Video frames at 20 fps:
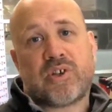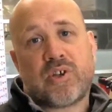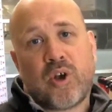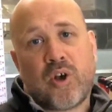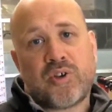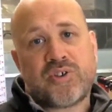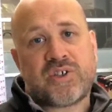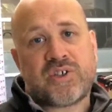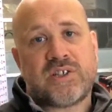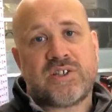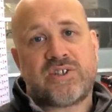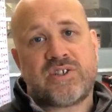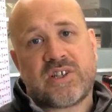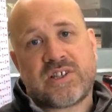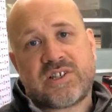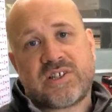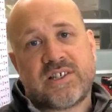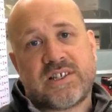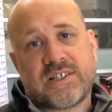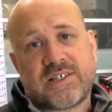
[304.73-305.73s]
constantly
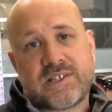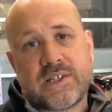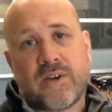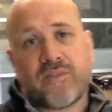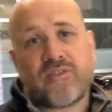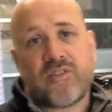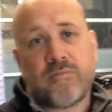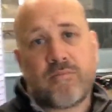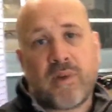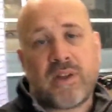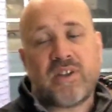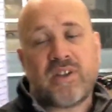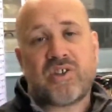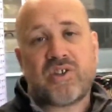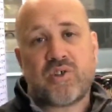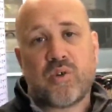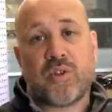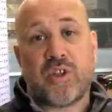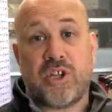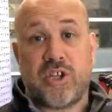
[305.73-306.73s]
adjusting itself to make
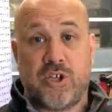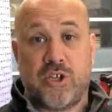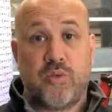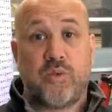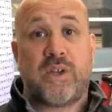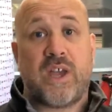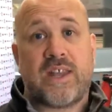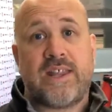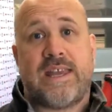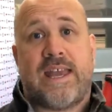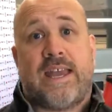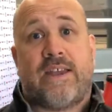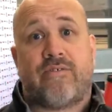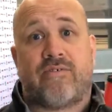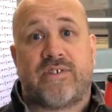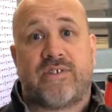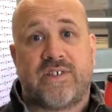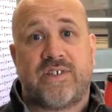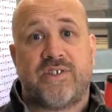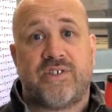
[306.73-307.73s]
sure that you get the
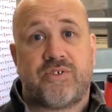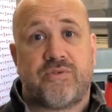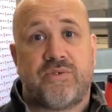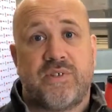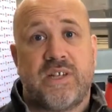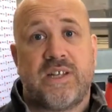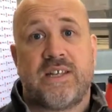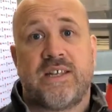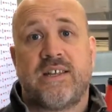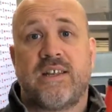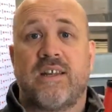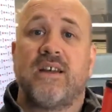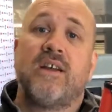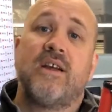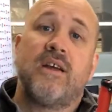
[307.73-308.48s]
accuracies you need